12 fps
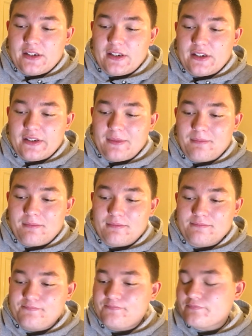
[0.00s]

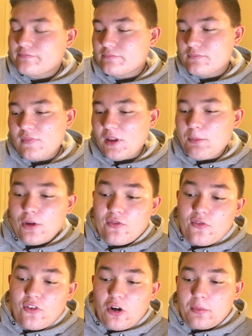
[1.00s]
moving
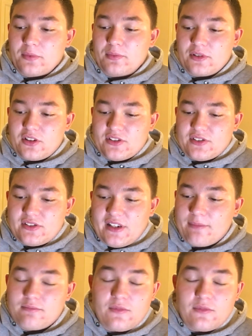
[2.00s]
forward, because yeah,